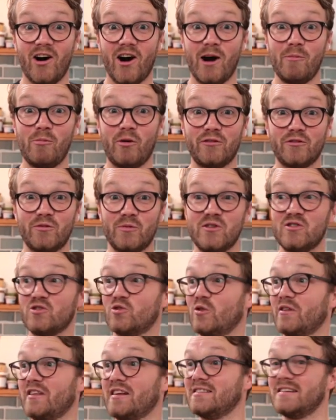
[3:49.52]
I'm off to
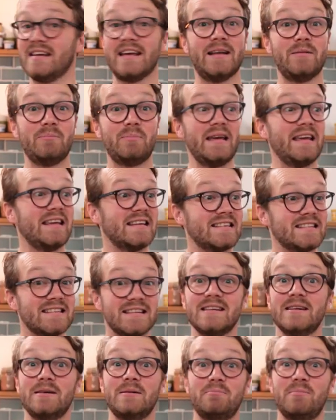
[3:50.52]
enjoy this in peace.
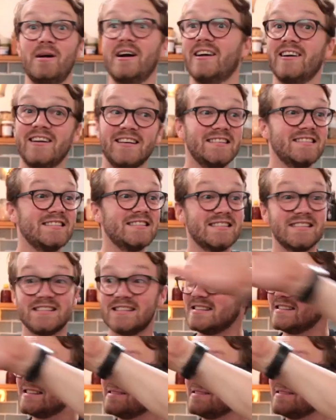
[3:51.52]
Bye guys.